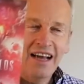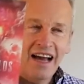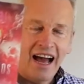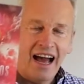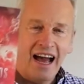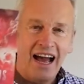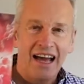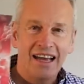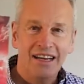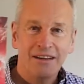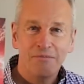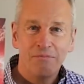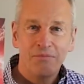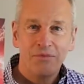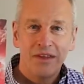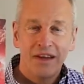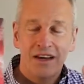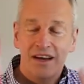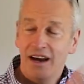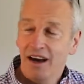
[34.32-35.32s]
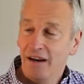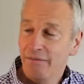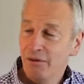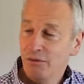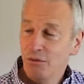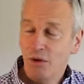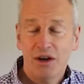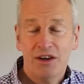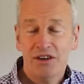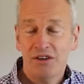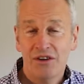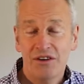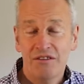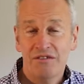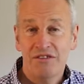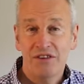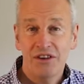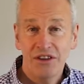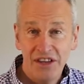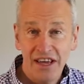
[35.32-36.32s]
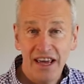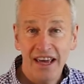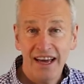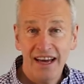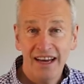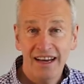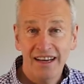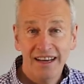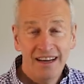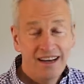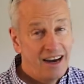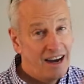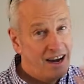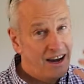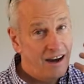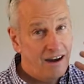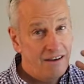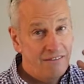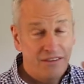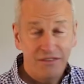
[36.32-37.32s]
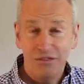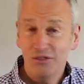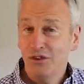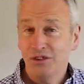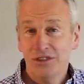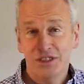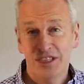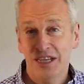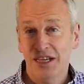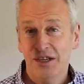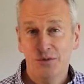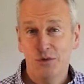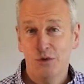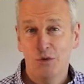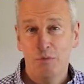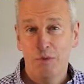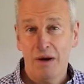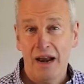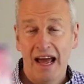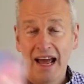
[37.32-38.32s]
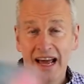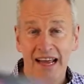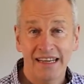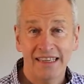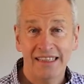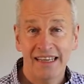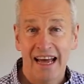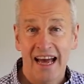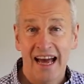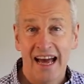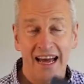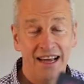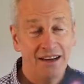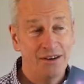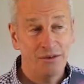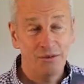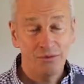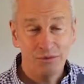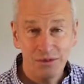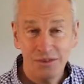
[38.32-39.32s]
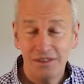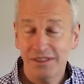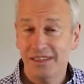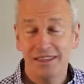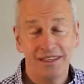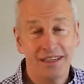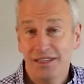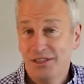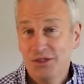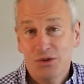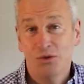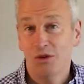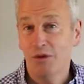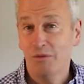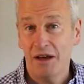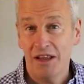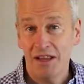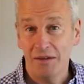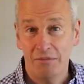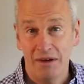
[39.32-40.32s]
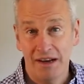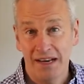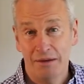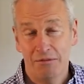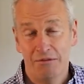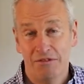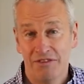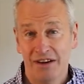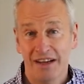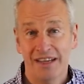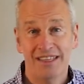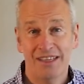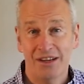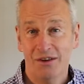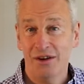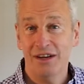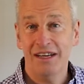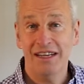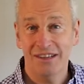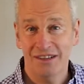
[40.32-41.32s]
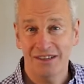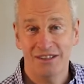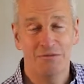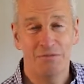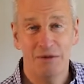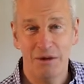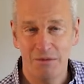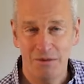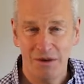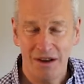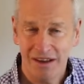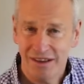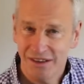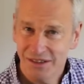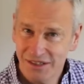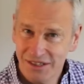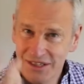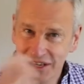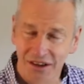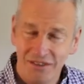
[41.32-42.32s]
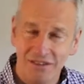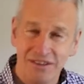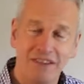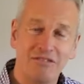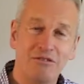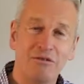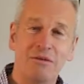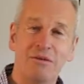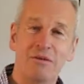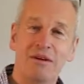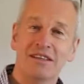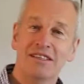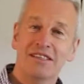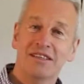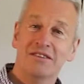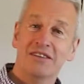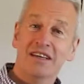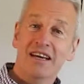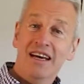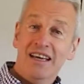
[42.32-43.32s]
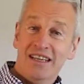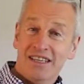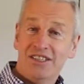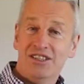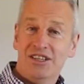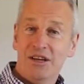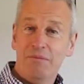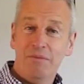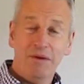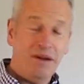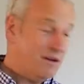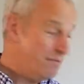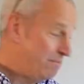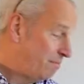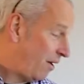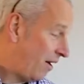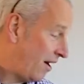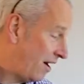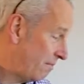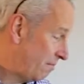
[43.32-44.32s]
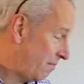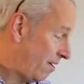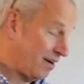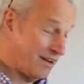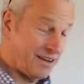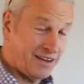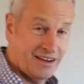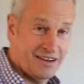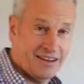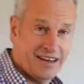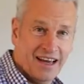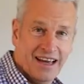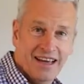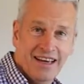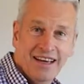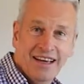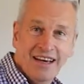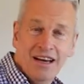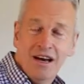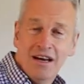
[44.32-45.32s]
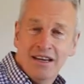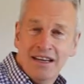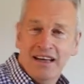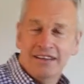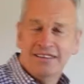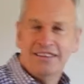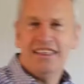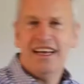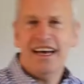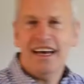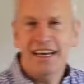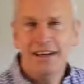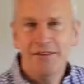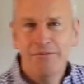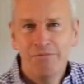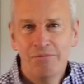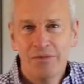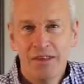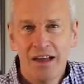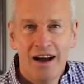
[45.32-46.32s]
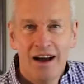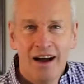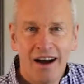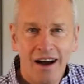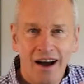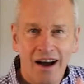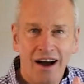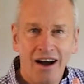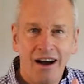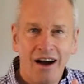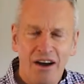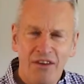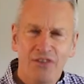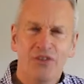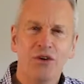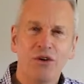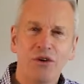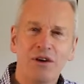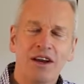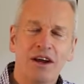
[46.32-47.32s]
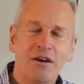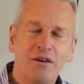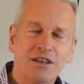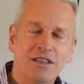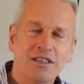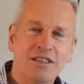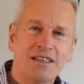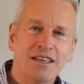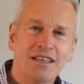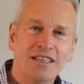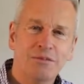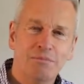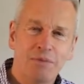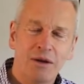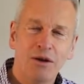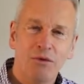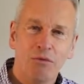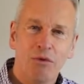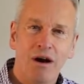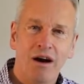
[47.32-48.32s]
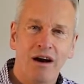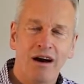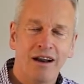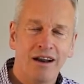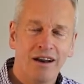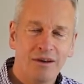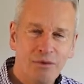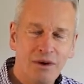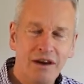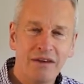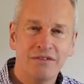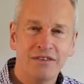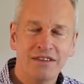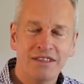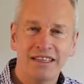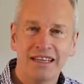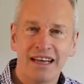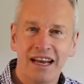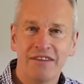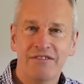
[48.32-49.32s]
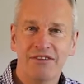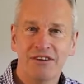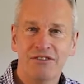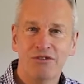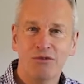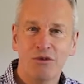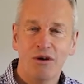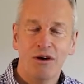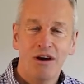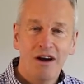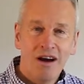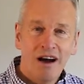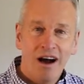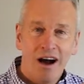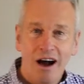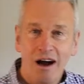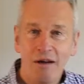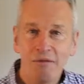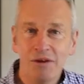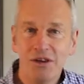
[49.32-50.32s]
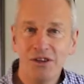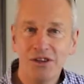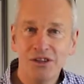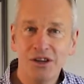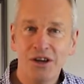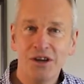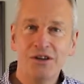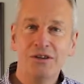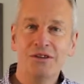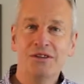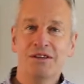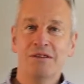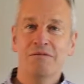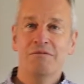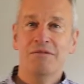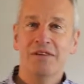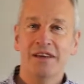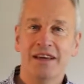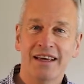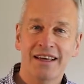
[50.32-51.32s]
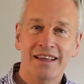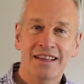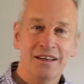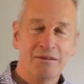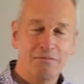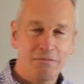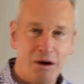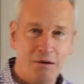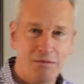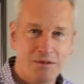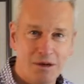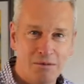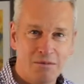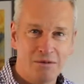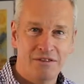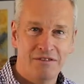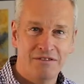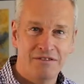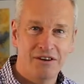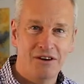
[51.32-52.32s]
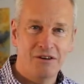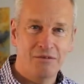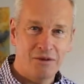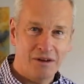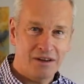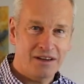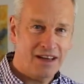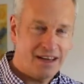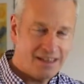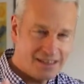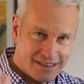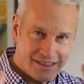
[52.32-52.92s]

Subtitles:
And I've been working on it for a year. I've even got a sequel planned, and it's all about the money, I'm afraid. So I need lots of people like yourselves, lovely people like yourselves, to chip in and buy a mug, okay? Now today, I thought, it's been a while, we haven't seen anything for a while. I'm going to show you something that pops up in the film, okay?